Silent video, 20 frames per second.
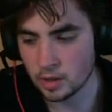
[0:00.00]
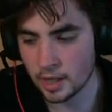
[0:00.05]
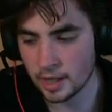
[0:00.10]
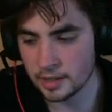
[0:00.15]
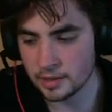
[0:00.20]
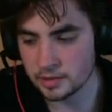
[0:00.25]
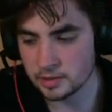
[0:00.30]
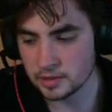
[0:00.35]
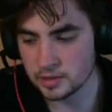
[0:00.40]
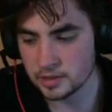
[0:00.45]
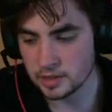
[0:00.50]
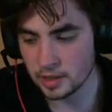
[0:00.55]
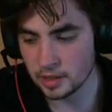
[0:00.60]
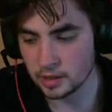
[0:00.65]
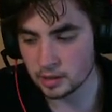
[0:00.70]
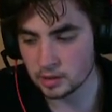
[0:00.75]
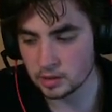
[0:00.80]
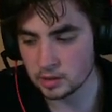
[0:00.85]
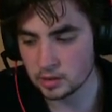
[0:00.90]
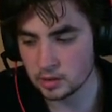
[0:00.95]
And
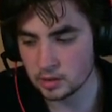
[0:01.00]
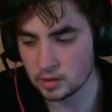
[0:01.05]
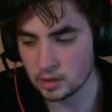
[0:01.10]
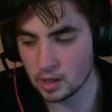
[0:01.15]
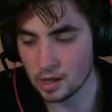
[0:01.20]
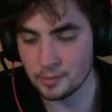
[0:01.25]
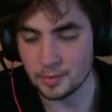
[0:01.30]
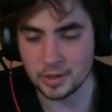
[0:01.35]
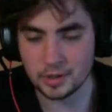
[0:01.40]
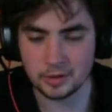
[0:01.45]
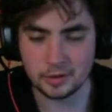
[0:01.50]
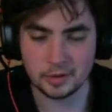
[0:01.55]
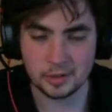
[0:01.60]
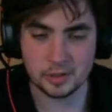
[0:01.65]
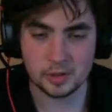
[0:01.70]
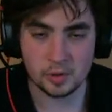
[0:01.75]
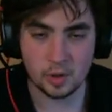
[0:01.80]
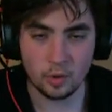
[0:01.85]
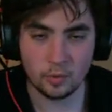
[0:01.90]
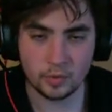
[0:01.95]
yeah, I mean,
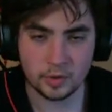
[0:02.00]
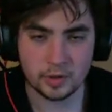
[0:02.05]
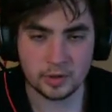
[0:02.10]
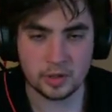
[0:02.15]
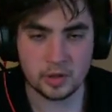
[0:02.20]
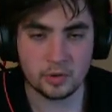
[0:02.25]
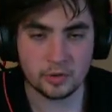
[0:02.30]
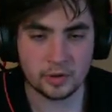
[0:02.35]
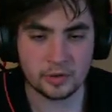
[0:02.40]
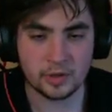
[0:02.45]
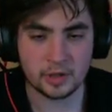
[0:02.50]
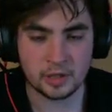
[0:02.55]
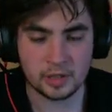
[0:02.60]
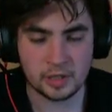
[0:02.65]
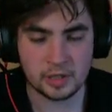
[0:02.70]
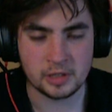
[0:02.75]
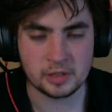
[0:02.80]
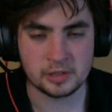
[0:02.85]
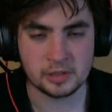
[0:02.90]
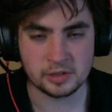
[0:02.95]
the only thing
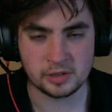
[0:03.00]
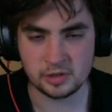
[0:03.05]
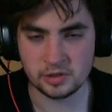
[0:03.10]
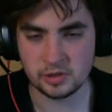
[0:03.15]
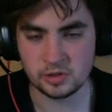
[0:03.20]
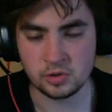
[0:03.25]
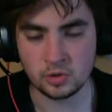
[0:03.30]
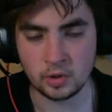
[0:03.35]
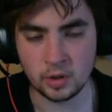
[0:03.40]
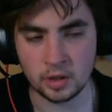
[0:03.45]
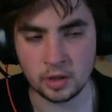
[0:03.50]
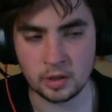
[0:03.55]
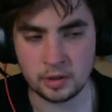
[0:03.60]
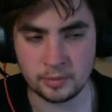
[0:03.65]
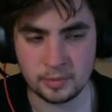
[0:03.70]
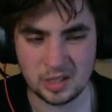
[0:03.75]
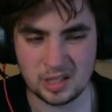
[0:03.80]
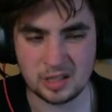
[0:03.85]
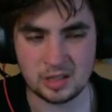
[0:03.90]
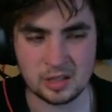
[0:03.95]
he is the story. I
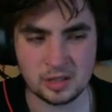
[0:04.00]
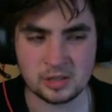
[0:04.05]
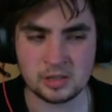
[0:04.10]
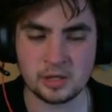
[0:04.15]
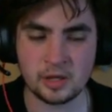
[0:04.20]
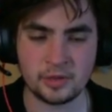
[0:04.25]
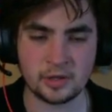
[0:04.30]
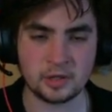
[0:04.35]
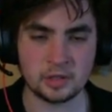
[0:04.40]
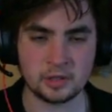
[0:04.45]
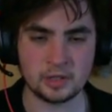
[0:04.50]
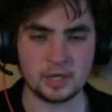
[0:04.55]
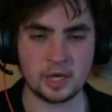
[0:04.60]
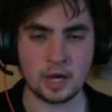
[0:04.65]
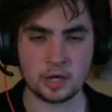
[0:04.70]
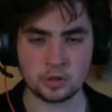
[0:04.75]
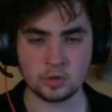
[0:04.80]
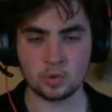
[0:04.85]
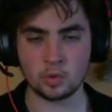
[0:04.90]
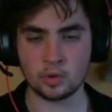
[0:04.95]
mean, he does nothing in the
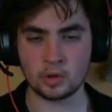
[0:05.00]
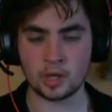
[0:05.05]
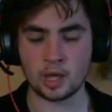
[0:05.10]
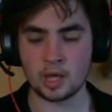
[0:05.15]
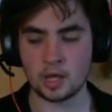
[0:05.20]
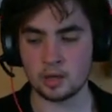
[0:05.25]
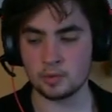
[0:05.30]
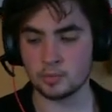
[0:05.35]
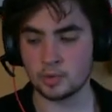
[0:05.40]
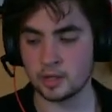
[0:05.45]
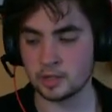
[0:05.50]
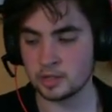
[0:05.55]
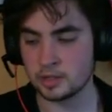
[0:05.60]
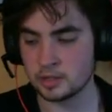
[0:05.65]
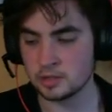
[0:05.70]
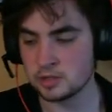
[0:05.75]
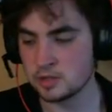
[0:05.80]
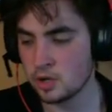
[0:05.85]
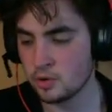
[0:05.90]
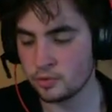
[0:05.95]
actual game. Like
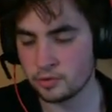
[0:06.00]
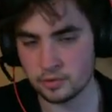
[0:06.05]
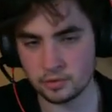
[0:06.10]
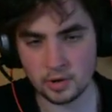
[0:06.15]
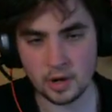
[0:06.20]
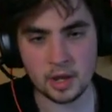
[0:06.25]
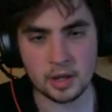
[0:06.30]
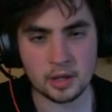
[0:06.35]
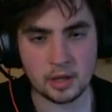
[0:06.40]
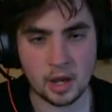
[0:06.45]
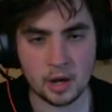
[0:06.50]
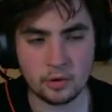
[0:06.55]
he's no threat.